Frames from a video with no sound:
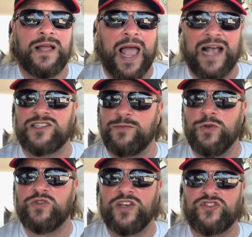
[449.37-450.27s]
as a
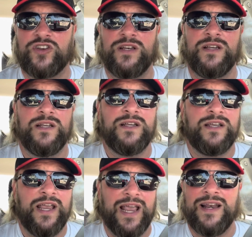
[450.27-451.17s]
musician
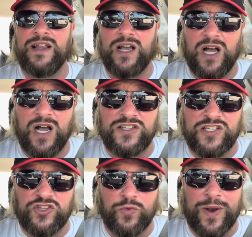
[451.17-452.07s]
in a
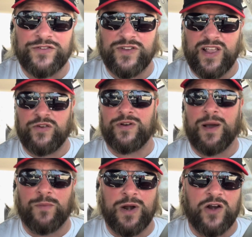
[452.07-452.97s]
situation that you're
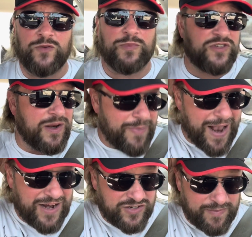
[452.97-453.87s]
not 100%
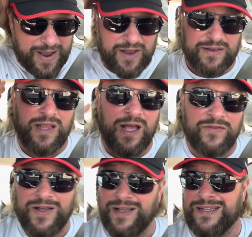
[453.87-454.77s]
passionate about and love.
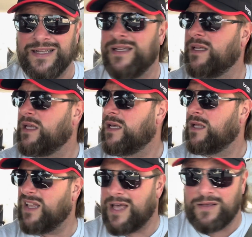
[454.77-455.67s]

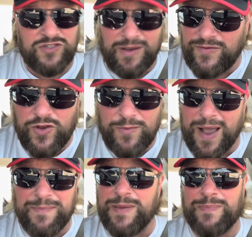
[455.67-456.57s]
Some of you
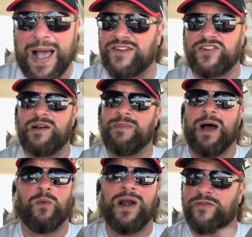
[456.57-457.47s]
might be passionate
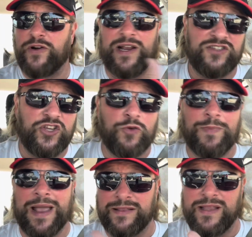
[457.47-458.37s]
about whatever it is that you
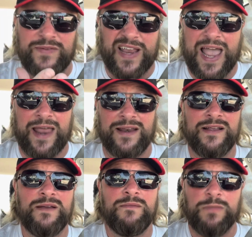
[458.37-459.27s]
make a living
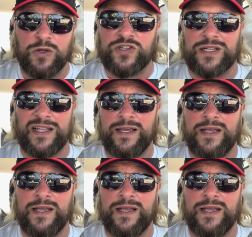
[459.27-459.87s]
at, musically.